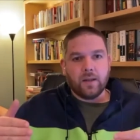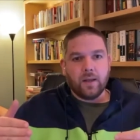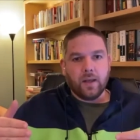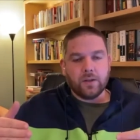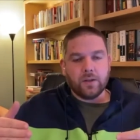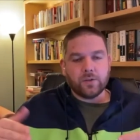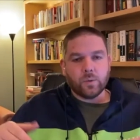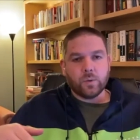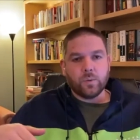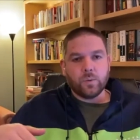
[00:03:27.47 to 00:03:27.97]

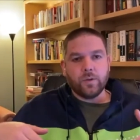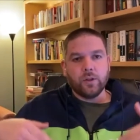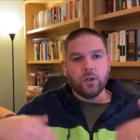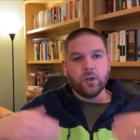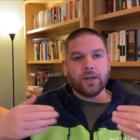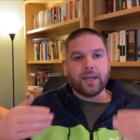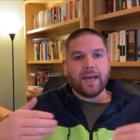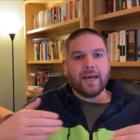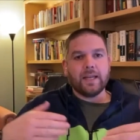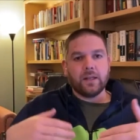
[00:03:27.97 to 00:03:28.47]
And so when we
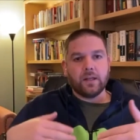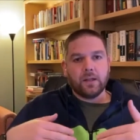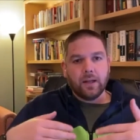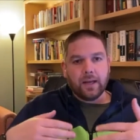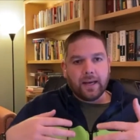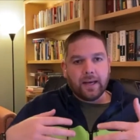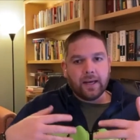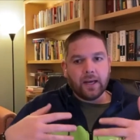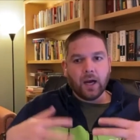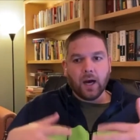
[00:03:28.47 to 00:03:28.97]
look at
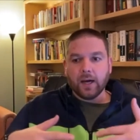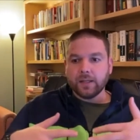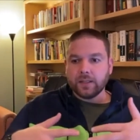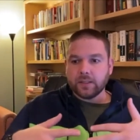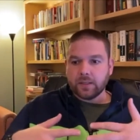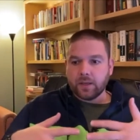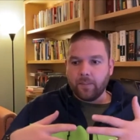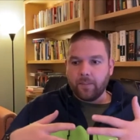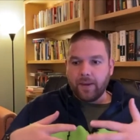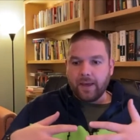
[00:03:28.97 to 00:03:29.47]
God's
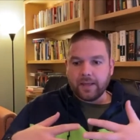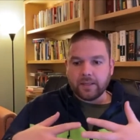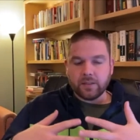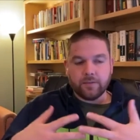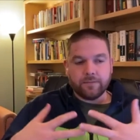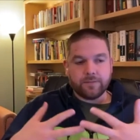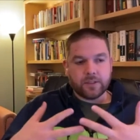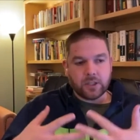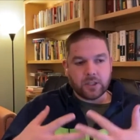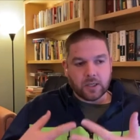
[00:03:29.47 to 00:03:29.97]
commands
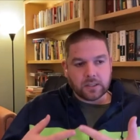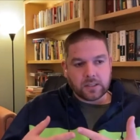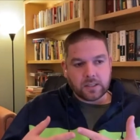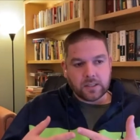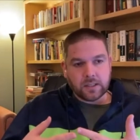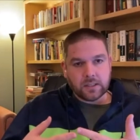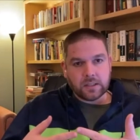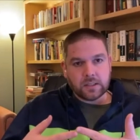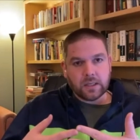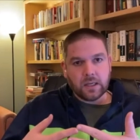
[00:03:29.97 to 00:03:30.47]
of
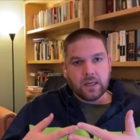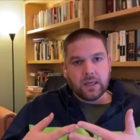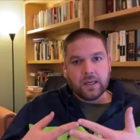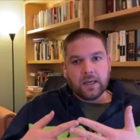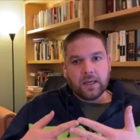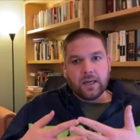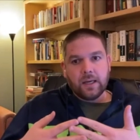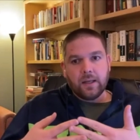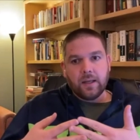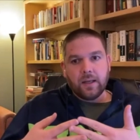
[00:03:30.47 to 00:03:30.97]
justice,
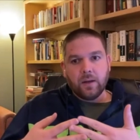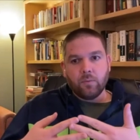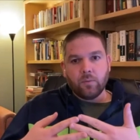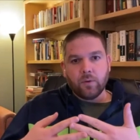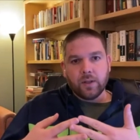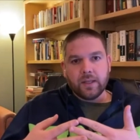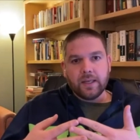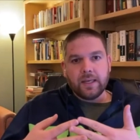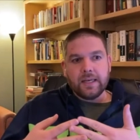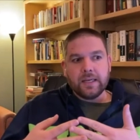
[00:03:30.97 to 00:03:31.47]
it
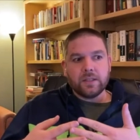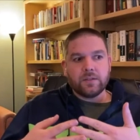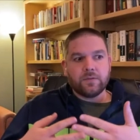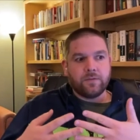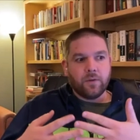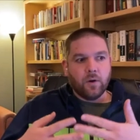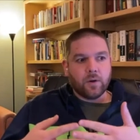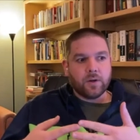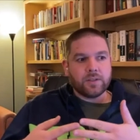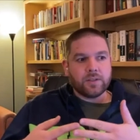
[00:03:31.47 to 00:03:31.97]
really is
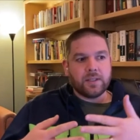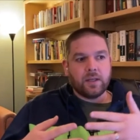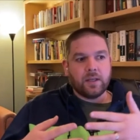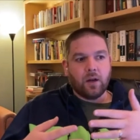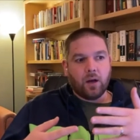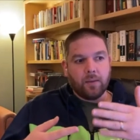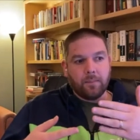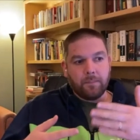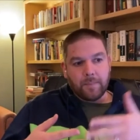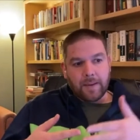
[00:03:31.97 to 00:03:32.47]
focusing
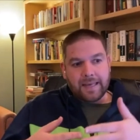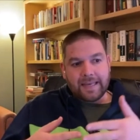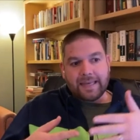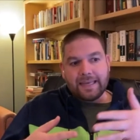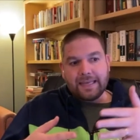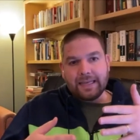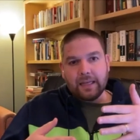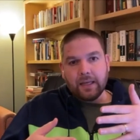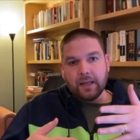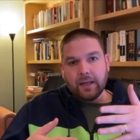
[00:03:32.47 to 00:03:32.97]
on
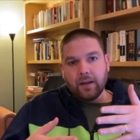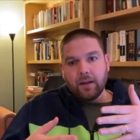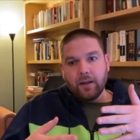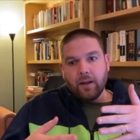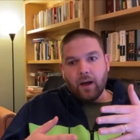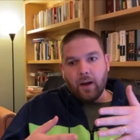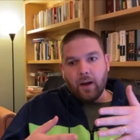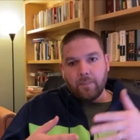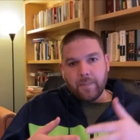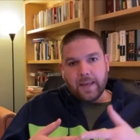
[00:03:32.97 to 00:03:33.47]
making
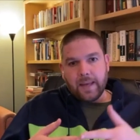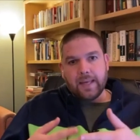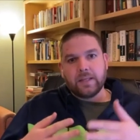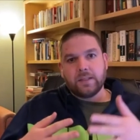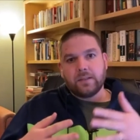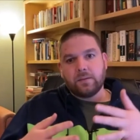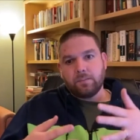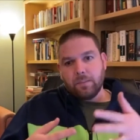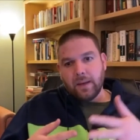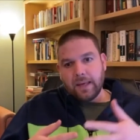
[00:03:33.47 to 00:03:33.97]

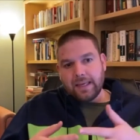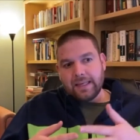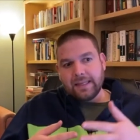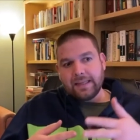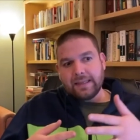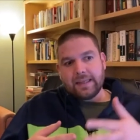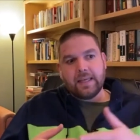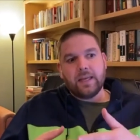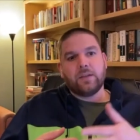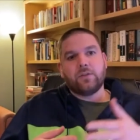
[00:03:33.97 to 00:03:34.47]
amends, making
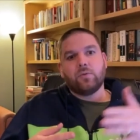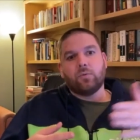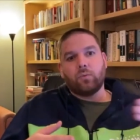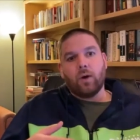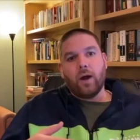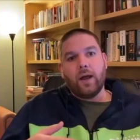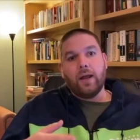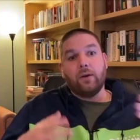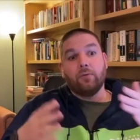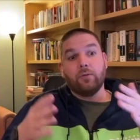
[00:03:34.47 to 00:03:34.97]
things
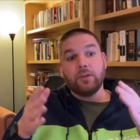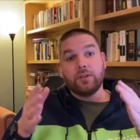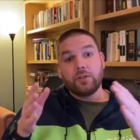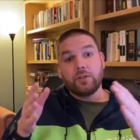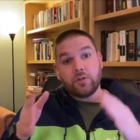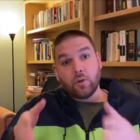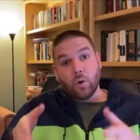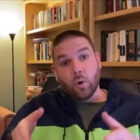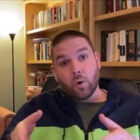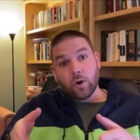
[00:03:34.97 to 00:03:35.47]
right,
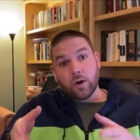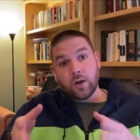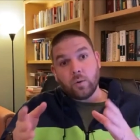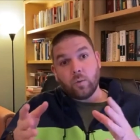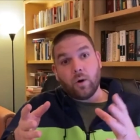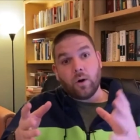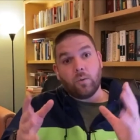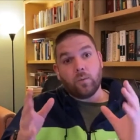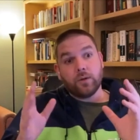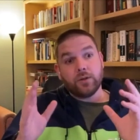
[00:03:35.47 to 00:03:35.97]
restoring
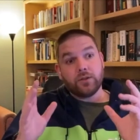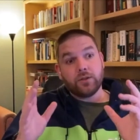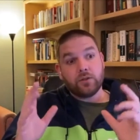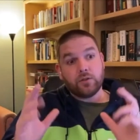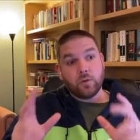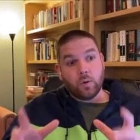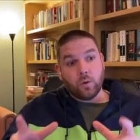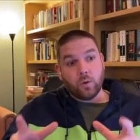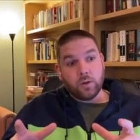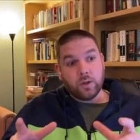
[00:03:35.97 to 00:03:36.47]
what was
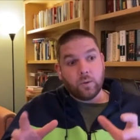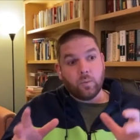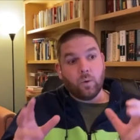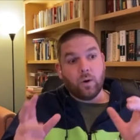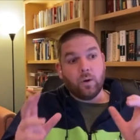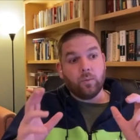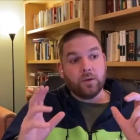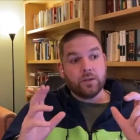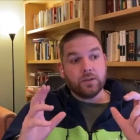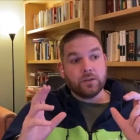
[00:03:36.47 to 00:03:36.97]
stolen,
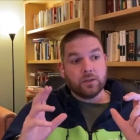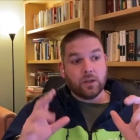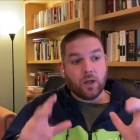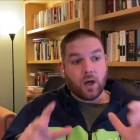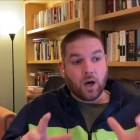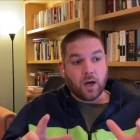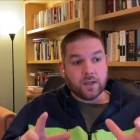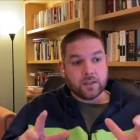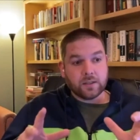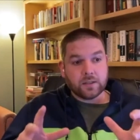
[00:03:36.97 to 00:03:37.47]
what was
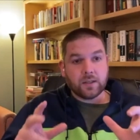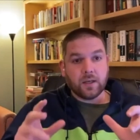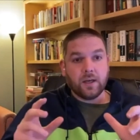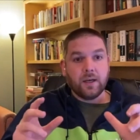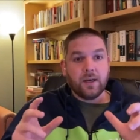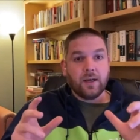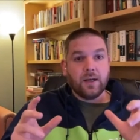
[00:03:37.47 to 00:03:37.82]
lost